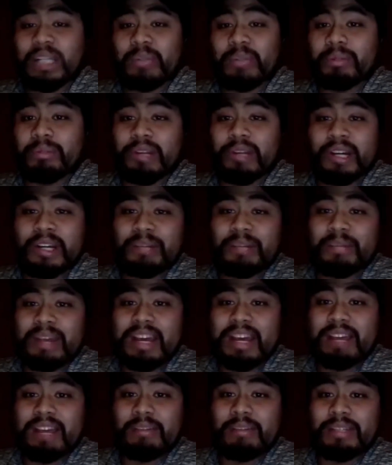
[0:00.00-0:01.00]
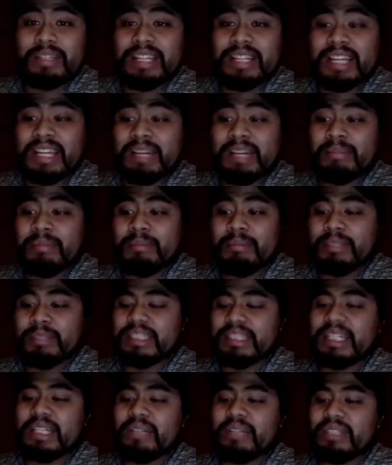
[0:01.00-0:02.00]
Brown might have a big game because
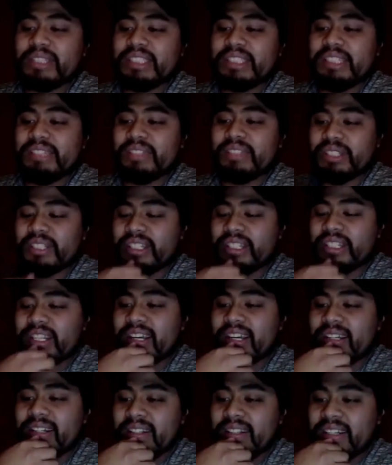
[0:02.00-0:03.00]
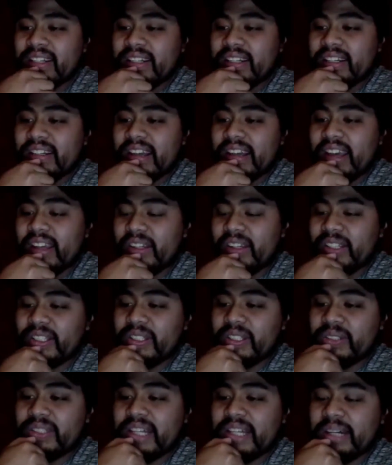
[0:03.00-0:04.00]
I know the Chiefs are good at handling
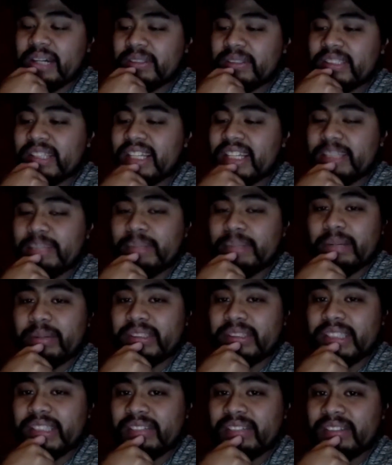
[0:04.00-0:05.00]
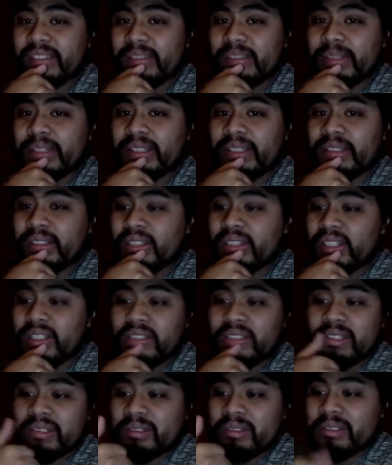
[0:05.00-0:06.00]
those outside speed receivers, but
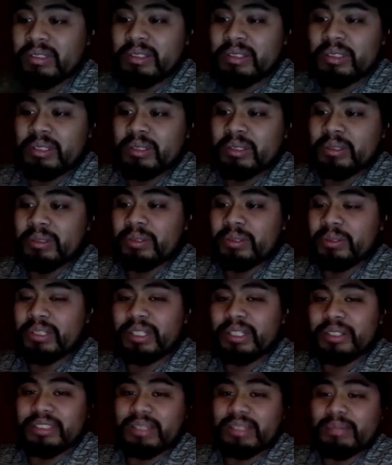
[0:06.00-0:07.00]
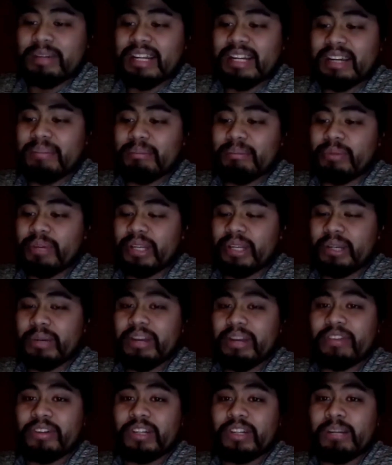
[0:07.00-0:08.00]
who knows? He might break away
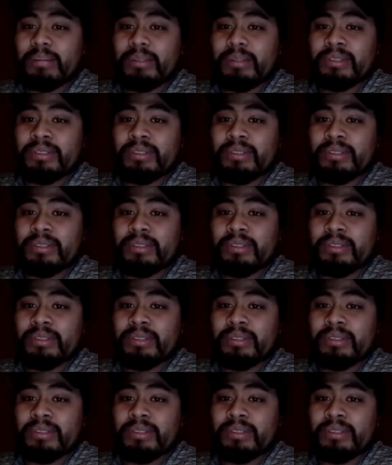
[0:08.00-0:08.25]
for a couple.